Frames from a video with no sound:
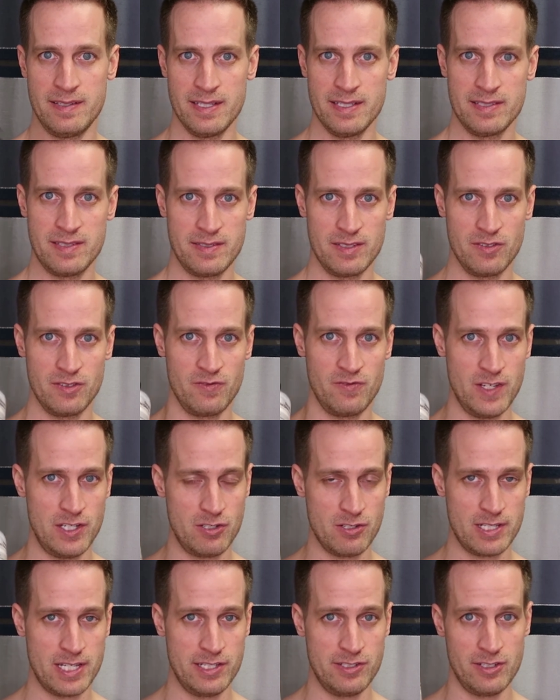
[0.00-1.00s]
this
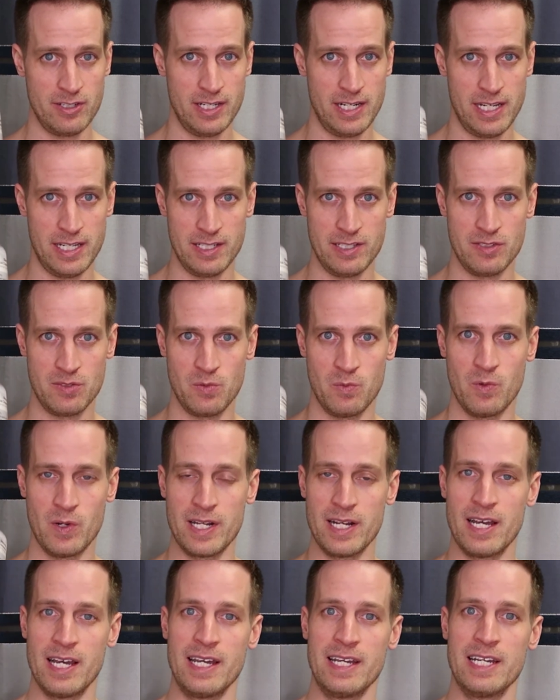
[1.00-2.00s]
facial cleanser is
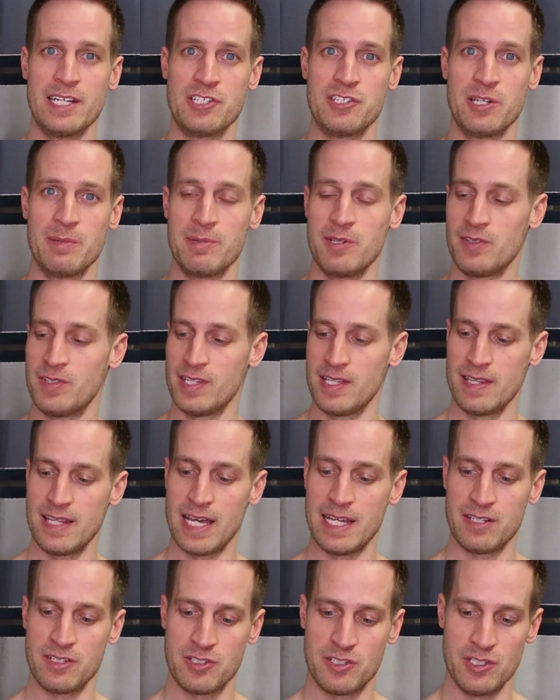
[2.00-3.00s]
what I attribute
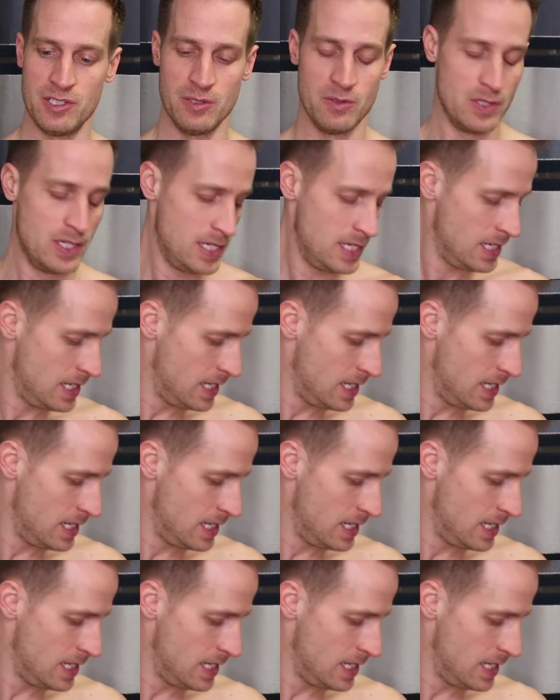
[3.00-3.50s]
that to.